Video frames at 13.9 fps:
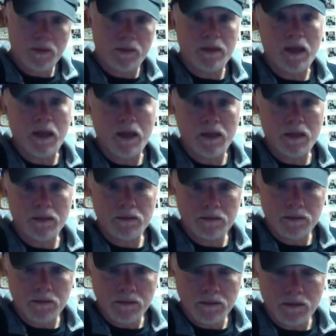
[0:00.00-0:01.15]
9,
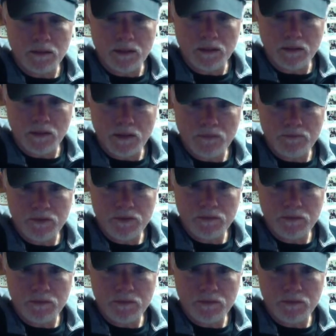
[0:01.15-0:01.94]
11,